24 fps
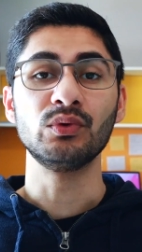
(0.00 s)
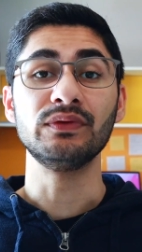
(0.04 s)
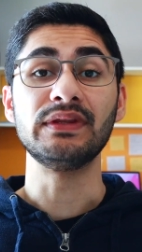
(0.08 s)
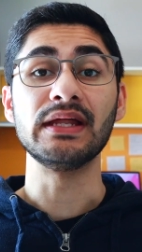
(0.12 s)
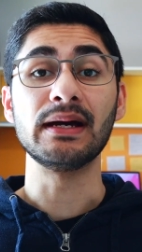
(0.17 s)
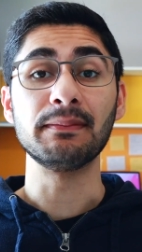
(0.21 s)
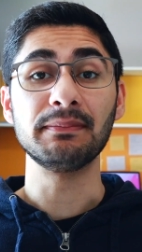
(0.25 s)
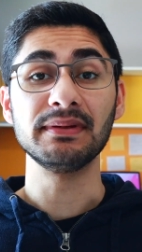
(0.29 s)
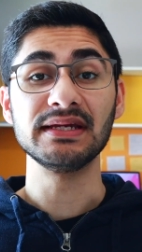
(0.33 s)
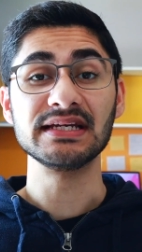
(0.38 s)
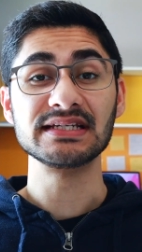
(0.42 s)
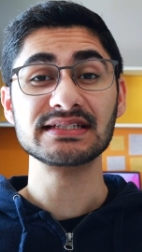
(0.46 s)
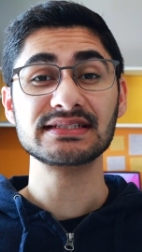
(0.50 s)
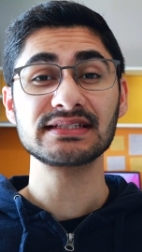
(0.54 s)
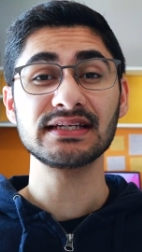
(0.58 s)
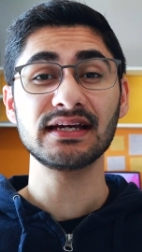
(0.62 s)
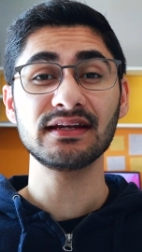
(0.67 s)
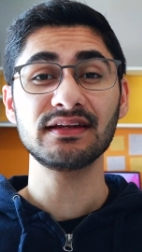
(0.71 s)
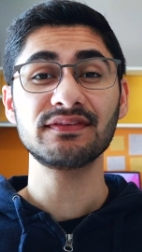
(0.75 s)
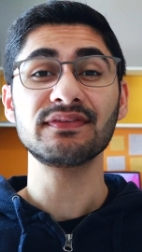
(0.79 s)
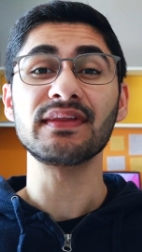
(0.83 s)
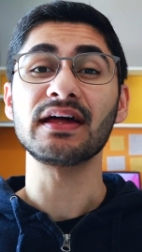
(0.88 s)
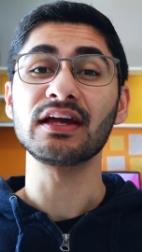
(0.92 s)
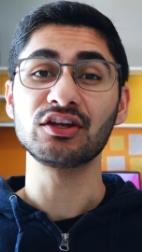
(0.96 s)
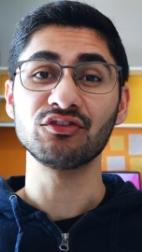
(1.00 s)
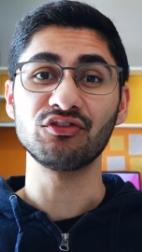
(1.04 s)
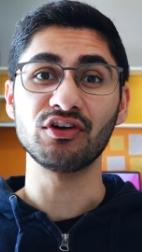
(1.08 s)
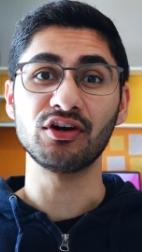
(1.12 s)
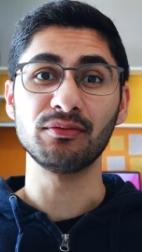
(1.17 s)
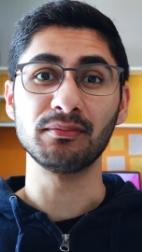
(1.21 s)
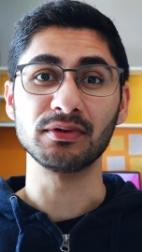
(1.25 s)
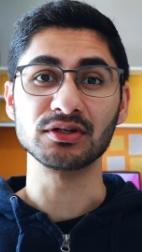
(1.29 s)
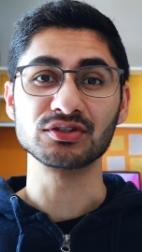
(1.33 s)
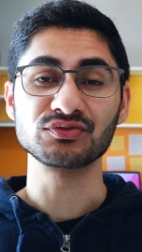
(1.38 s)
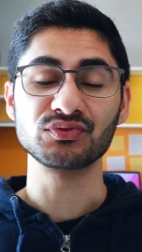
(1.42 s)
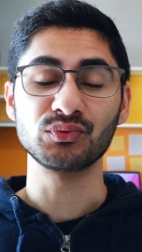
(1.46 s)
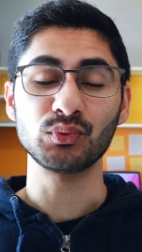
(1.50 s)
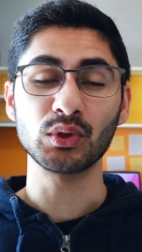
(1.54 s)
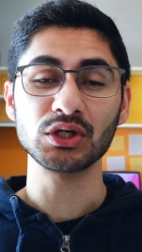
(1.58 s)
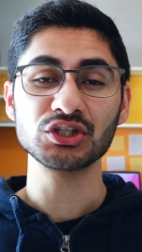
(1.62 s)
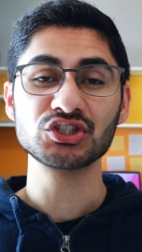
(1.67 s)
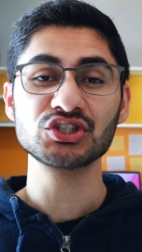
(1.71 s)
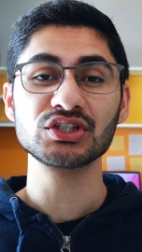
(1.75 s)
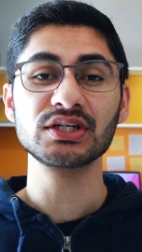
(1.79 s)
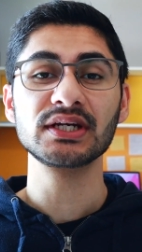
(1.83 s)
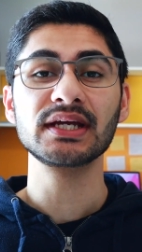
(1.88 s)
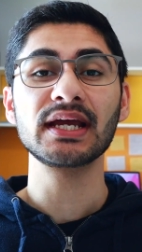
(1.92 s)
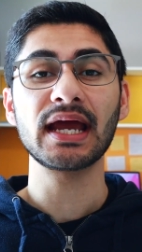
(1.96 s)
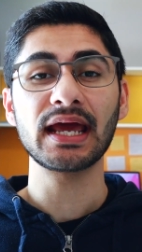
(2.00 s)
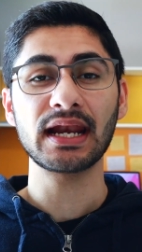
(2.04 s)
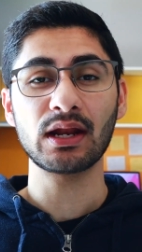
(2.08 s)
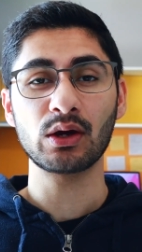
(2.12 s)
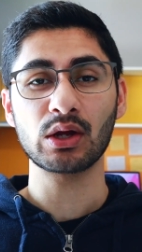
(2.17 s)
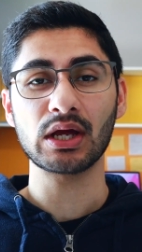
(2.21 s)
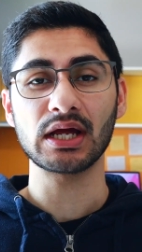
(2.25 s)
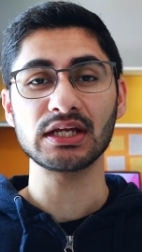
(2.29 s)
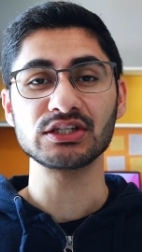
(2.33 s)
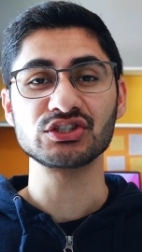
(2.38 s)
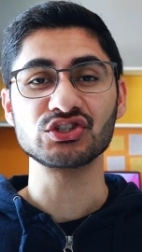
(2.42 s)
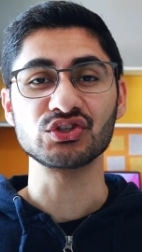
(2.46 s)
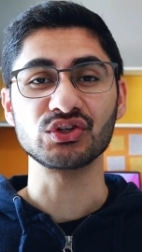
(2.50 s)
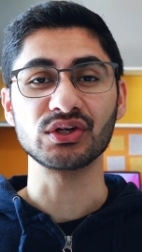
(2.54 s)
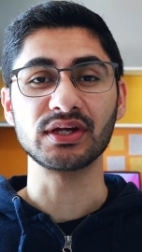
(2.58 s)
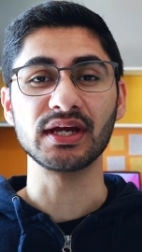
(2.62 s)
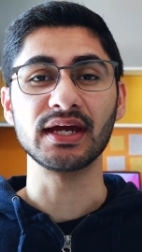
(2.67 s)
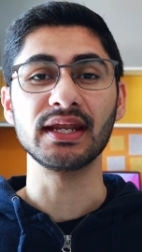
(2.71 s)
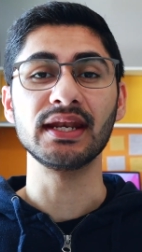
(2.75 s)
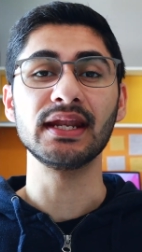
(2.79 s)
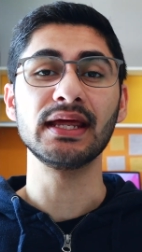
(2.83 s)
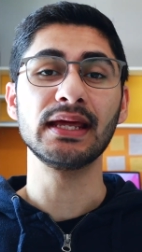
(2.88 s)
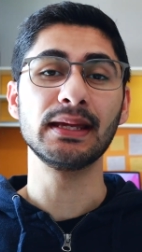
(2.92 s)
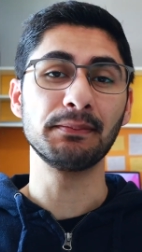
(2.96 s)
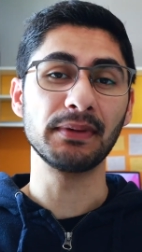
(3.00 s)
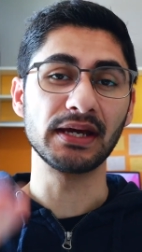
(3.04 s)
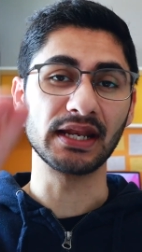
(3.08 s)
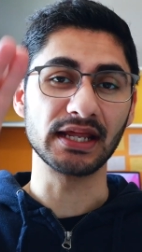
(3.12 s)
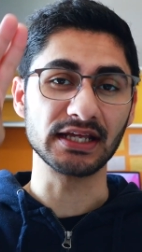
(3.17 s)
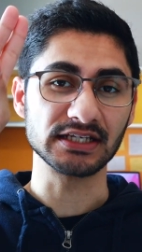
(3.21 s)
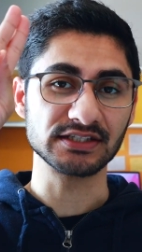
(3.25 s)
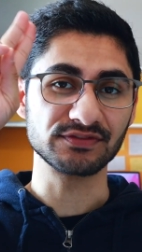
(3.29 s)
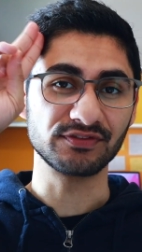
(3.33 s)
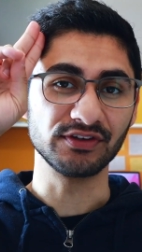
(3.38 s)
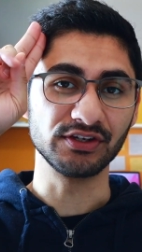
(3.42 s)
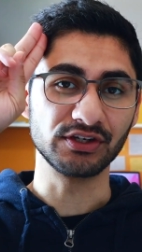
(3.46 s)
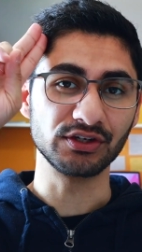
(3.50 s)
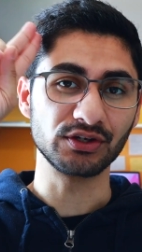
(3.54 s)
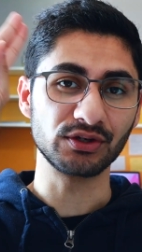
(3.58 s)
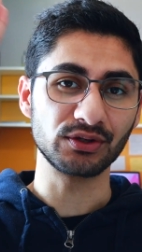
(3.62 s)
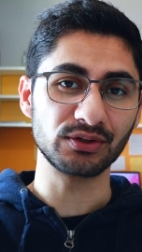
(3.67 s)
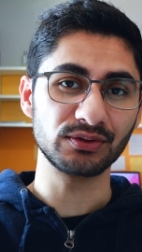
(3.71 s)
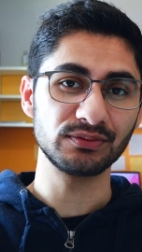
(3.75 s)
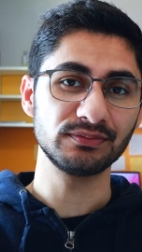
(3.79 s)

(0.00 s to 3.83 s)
With that being said, thank you very much for watching, and I'll catch you again in my next video.